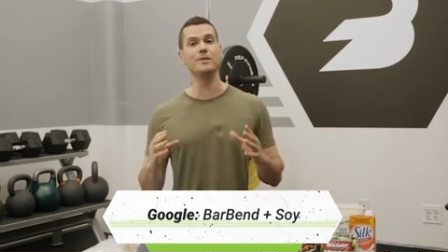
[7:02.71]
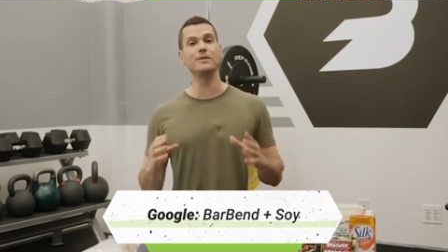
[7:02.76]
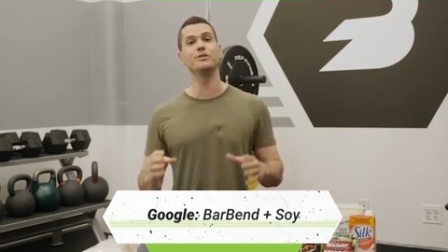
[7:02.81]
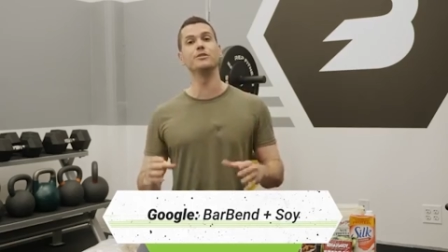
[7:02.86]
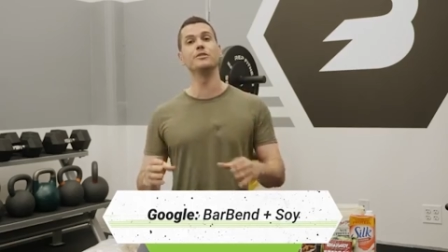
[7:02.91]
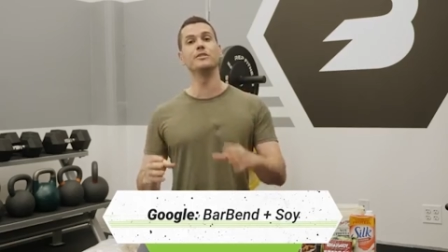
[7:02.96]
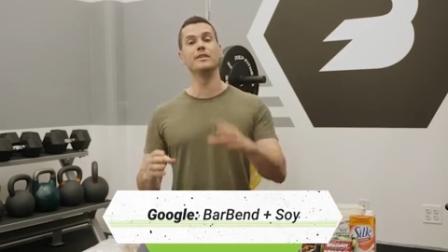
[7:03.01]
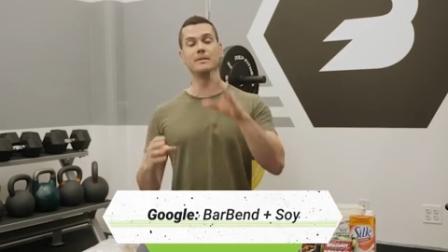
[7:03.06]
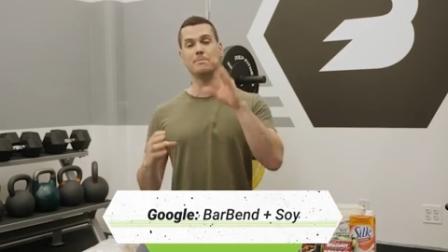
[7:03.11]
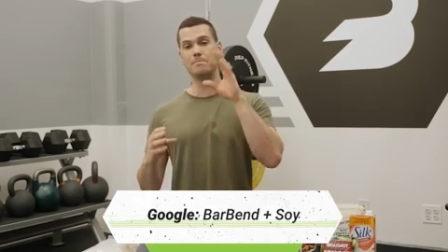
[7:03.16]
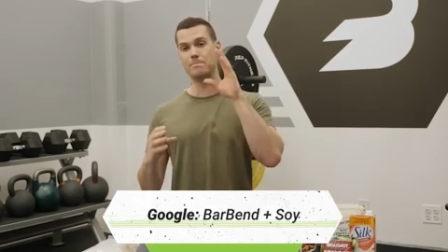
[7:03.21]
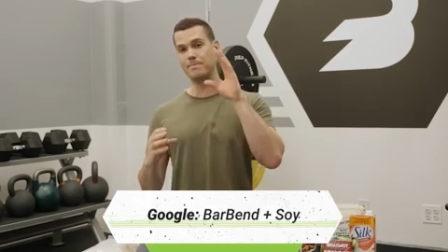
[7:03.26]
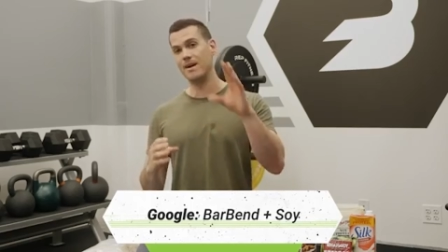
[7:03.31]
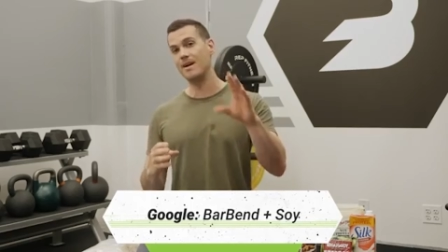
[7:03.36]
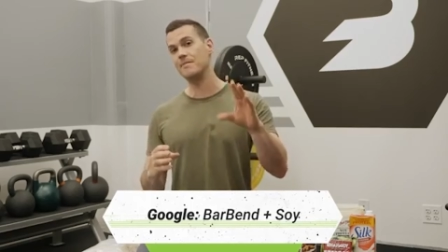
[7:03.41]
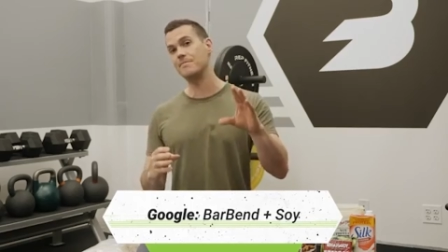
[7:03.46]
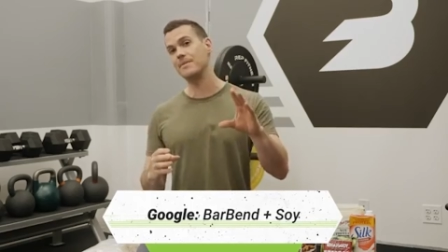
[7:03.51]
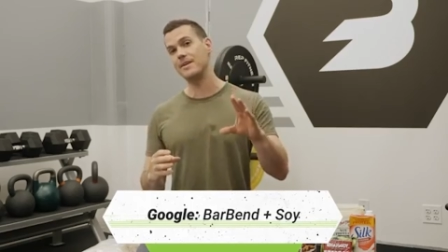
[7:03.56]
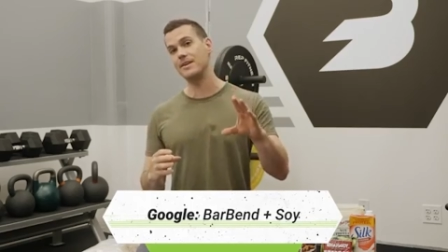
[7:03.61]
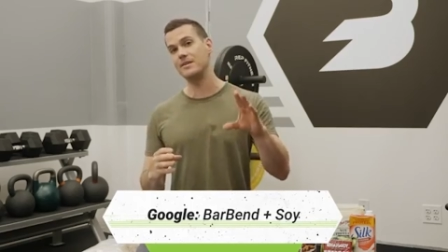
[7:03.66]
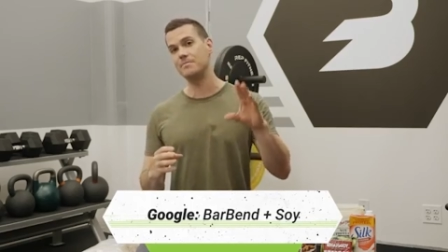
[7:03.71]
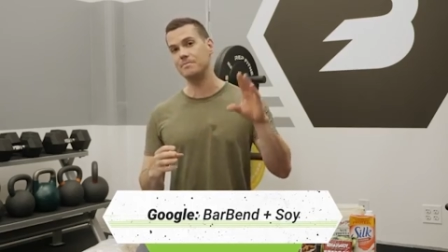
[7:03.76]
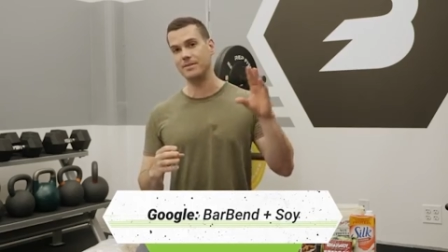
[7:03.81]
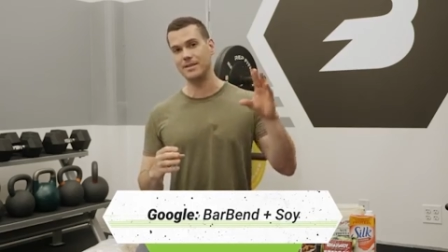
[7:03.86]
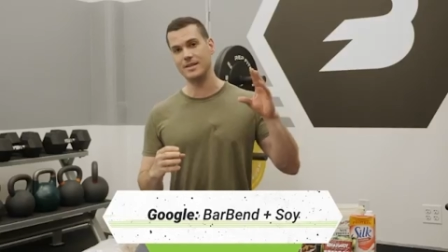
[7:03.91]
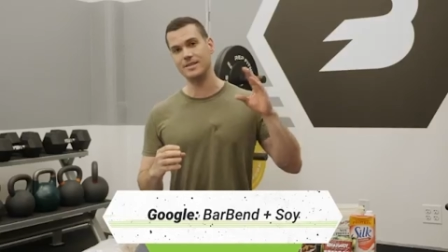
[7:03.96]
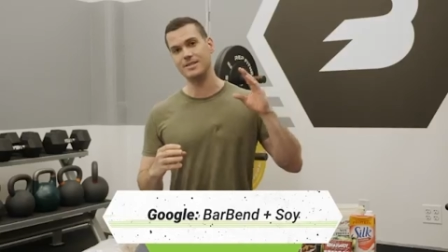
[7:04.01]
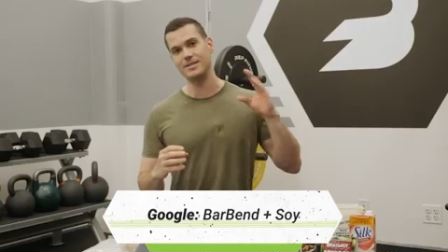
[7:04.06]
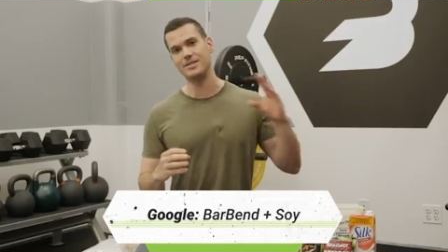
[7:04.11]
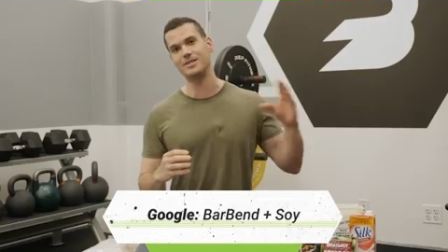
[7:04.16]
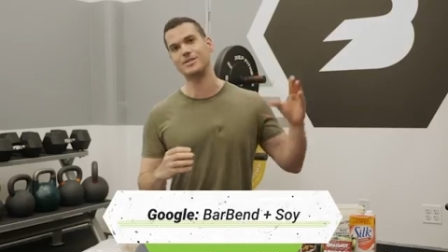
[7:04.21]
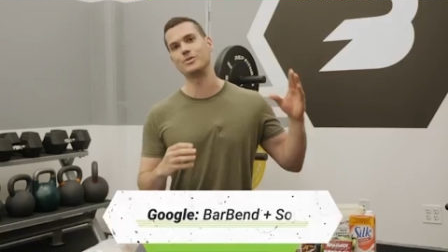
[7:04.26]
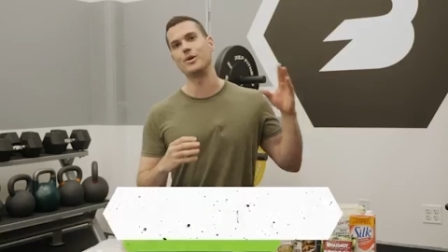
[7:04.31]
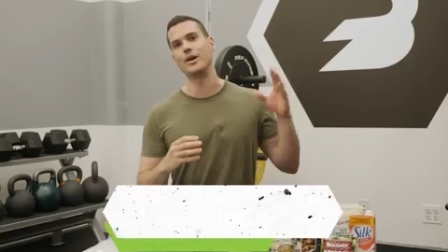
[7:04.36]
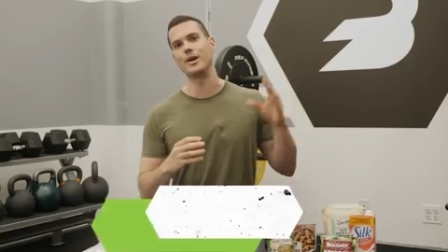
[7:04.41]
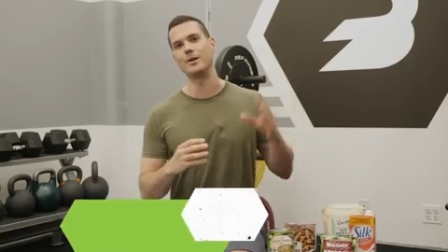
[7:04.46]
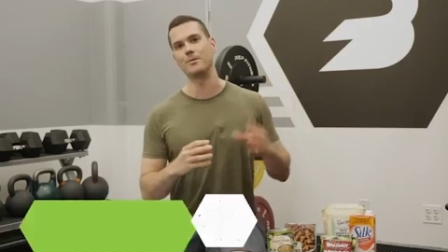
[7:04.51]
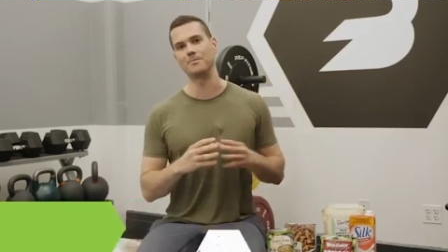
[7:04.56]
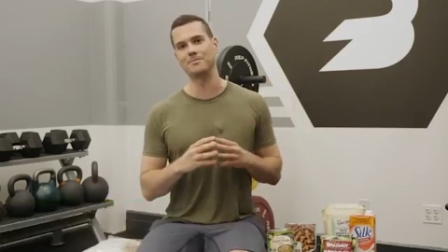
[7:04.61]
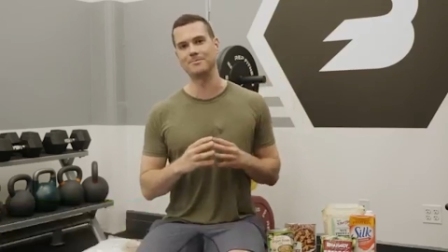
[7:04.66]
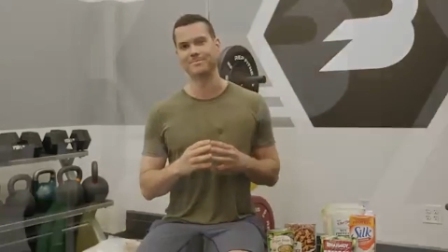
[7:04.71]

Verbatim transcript: Okay, so a lot of people think that eating